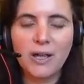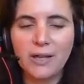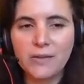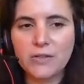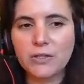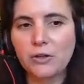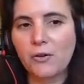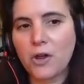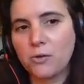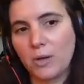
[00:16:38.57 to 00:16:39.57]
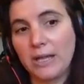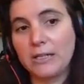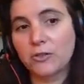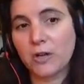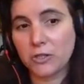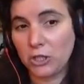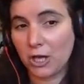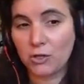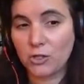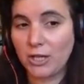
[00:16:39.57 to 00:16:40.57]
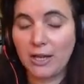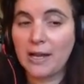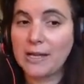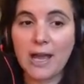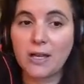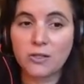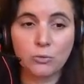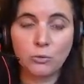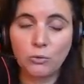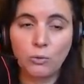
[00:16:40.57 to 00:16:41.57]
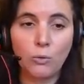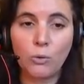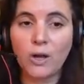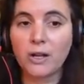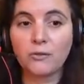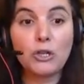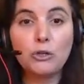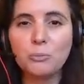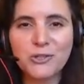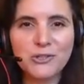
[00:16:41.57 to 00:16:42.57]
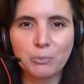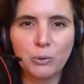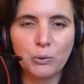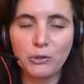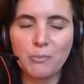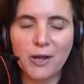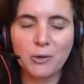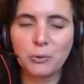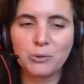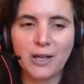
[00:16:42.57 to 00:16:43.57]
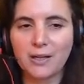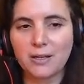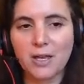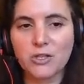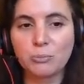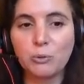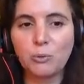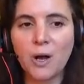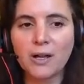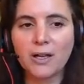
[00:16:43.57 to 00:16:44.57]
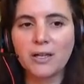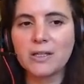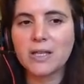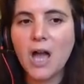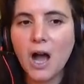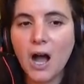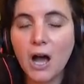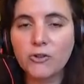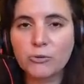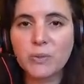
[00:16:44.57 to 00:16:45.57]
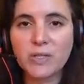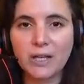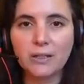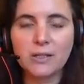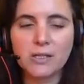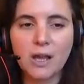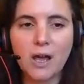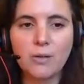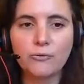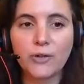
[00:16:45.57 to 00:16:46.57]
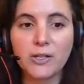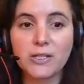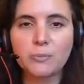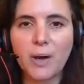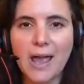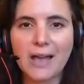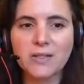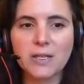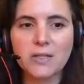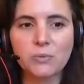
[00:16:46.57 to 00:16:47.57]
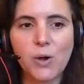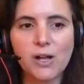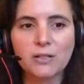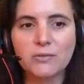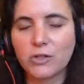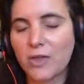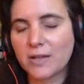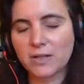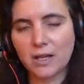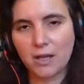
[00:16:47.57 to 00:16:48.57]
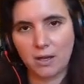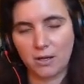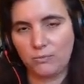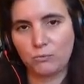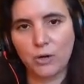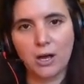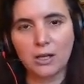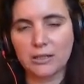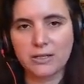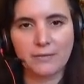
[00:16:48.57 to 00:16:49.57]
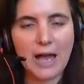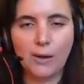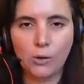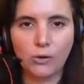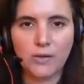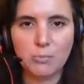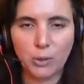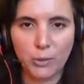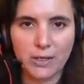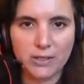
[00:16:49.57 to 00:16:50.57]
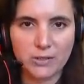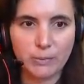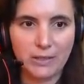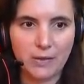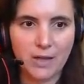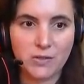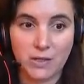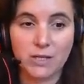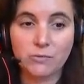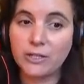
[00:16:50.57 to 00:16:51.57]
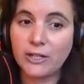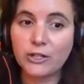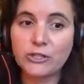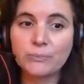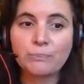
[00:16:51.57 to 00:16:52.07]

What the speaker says: in this scenario, any strategy coaching in any case or kind of human support, you might call like a support worker, is 100% funded by Access to Work. So that's regardless of how long the employee has been there. So that's really good.